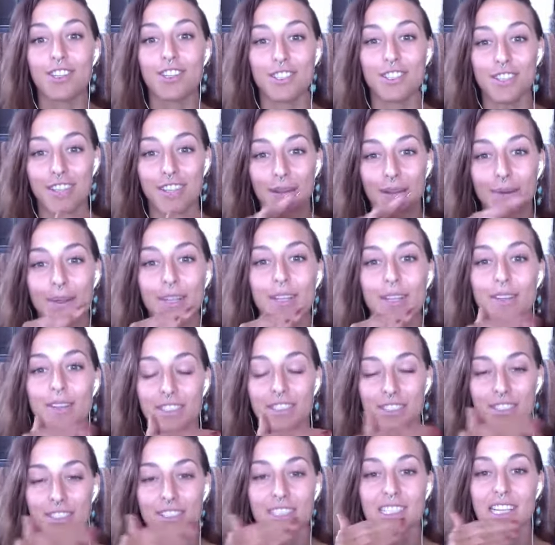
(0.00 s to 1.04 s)
so that way you can
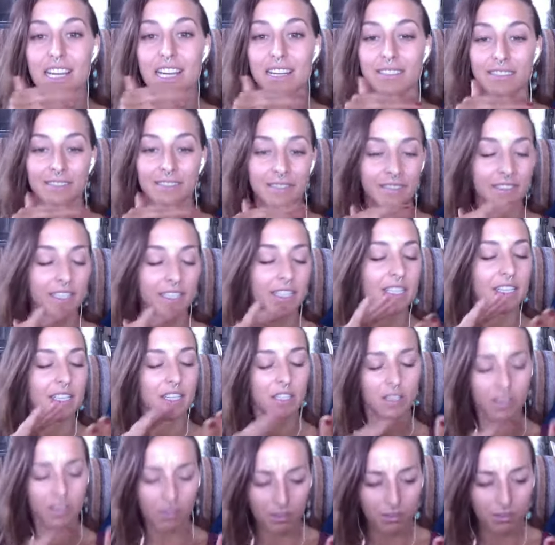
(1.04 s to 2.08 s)
just kind of
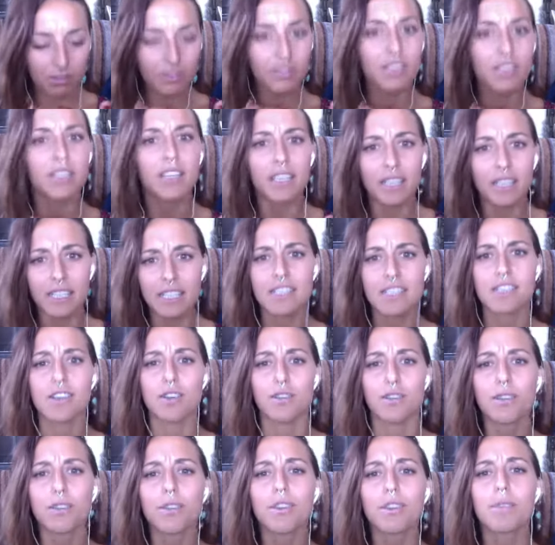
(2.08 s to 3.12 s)
go through the list, go
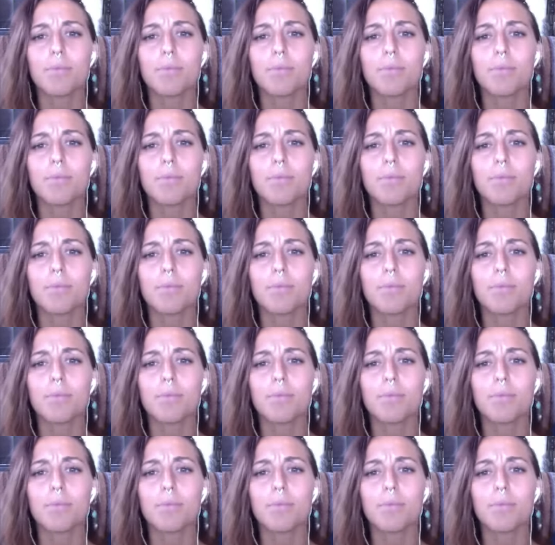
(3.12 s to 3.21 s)
through the